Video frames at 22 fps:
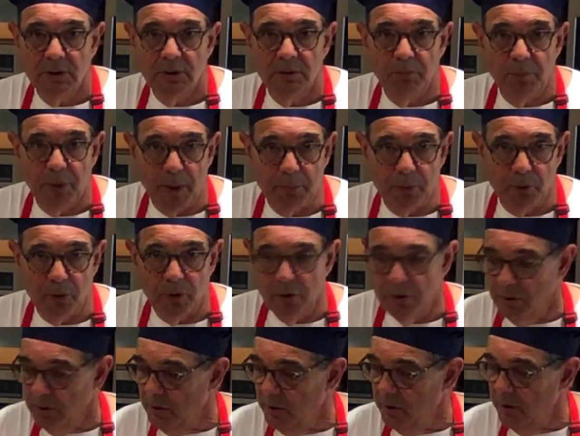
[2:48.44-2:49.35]

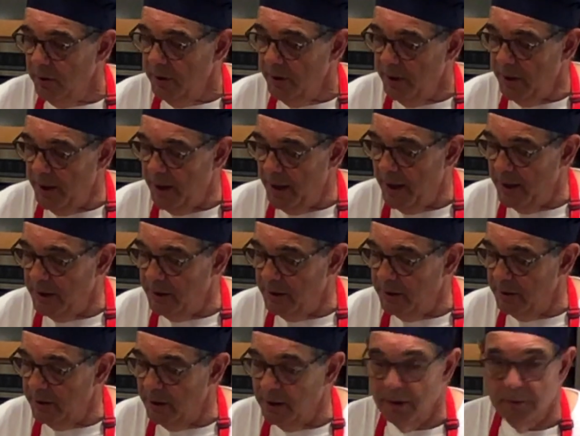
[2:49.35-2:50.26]
pepper,
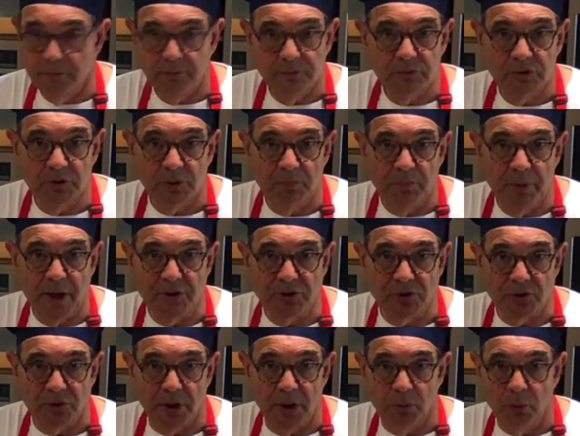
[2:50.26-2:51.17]
and some
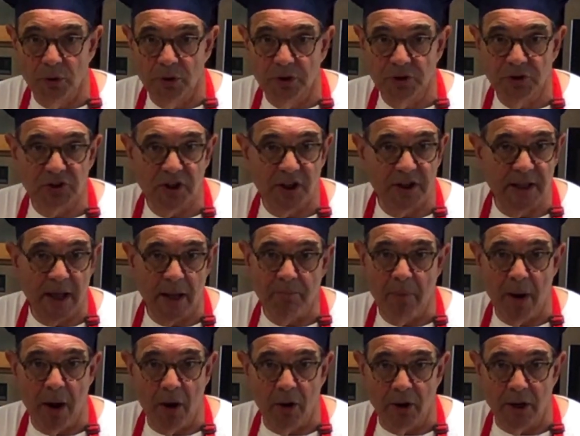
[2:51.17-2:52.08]
basil, and we'll just let that
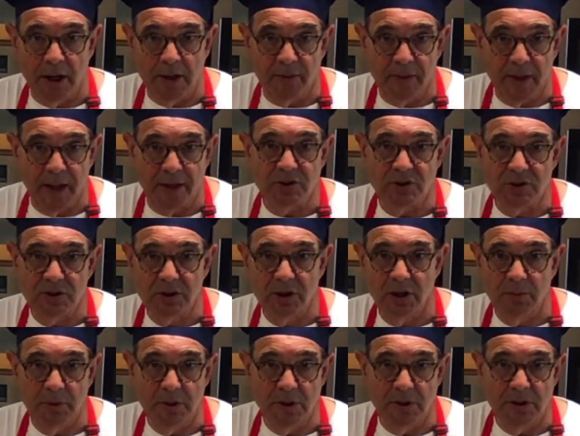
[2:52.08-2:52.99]
marinate. That's
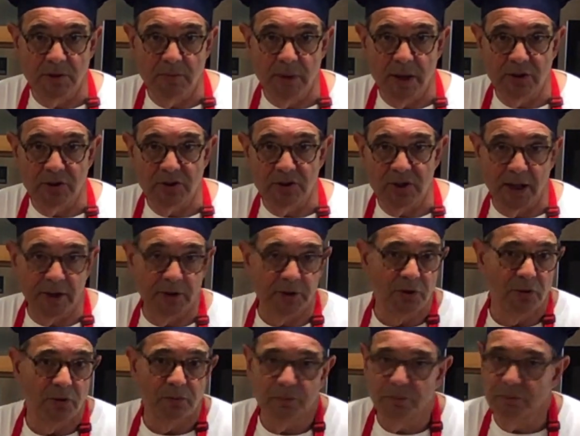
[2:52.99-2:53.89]
going to be the tomato
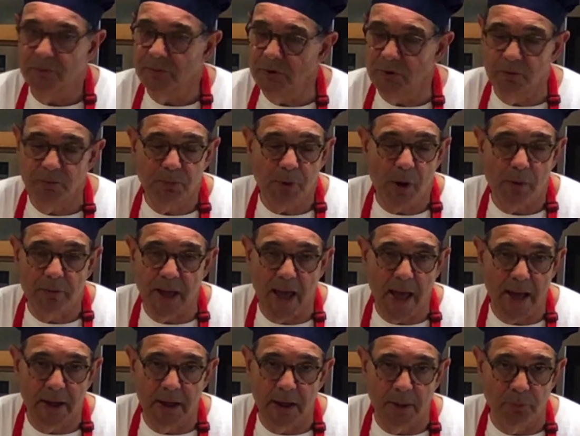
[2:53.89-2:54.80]
salad. You've probably
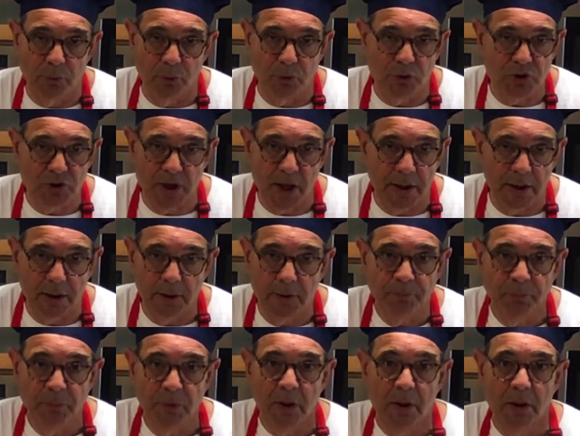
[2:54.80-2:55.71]
had it on
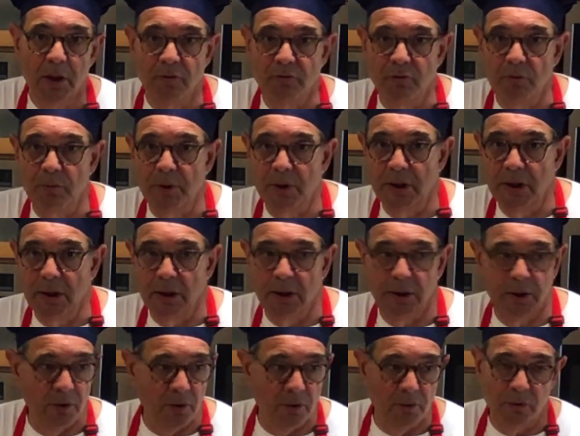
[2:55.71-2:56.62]
bruschetta if you've been to
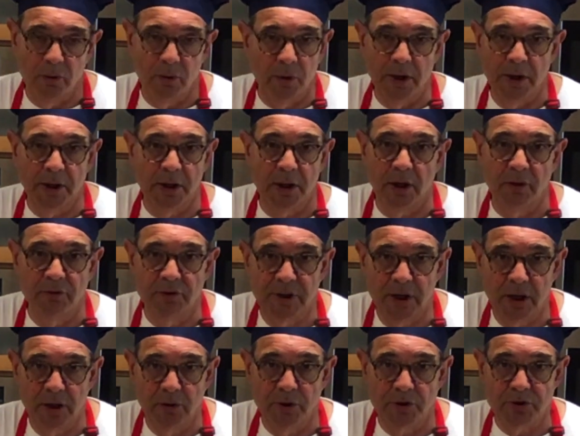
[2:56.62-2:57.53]
Italy or any kind of
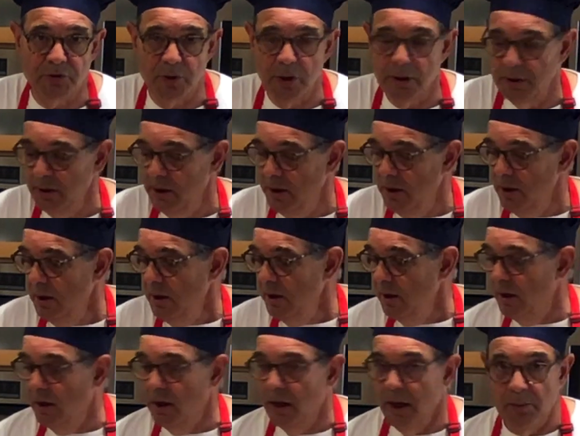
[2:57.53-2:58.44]
Italian restaurant.
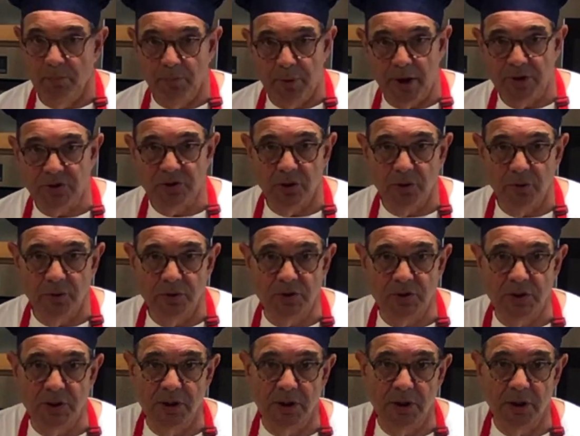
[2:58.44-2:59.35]
And pesto
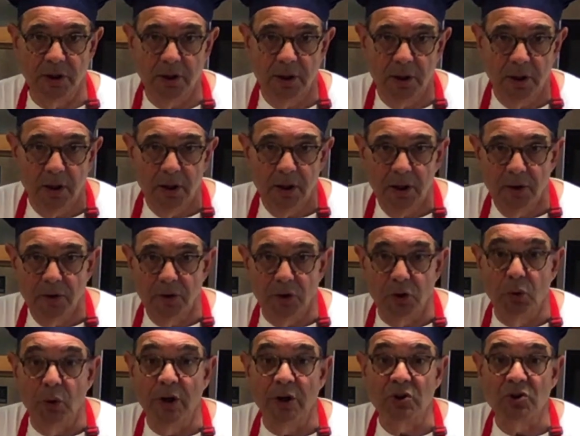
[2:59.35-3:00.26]
is the
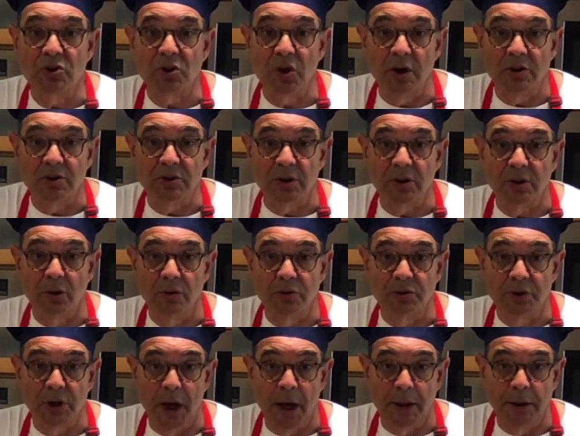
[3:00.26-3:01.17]
green sauce that
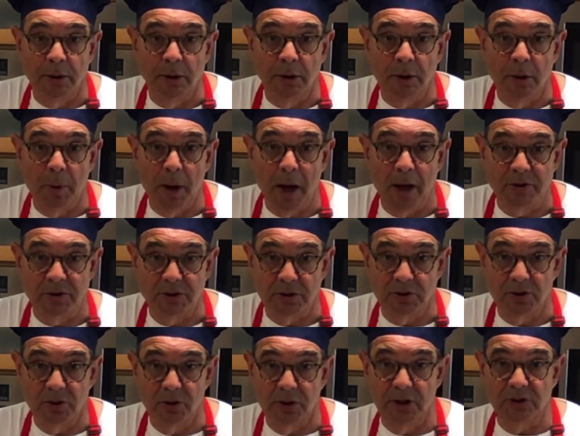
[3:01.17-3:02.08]
goes on the pasta.
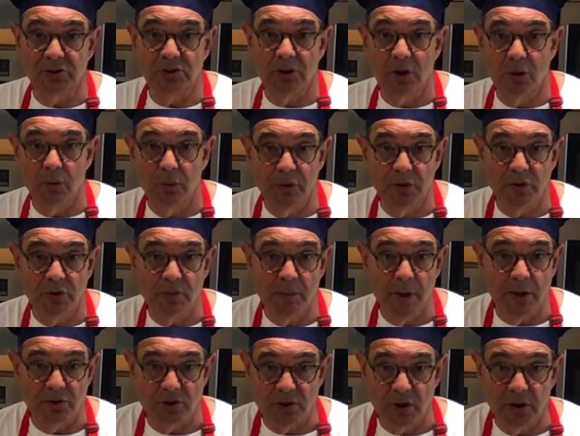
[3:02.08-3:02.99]
So let's start with the
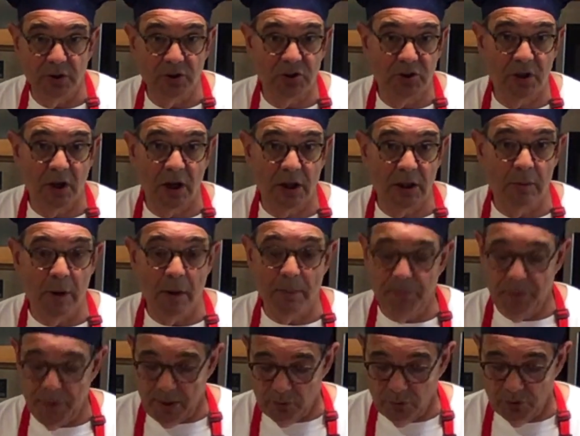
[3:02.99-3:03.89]
tomatoes. I'm going to just cut them
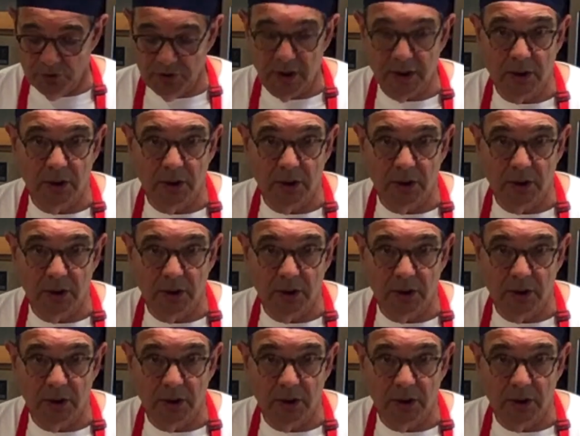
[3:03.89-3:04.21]
up, and we'll take a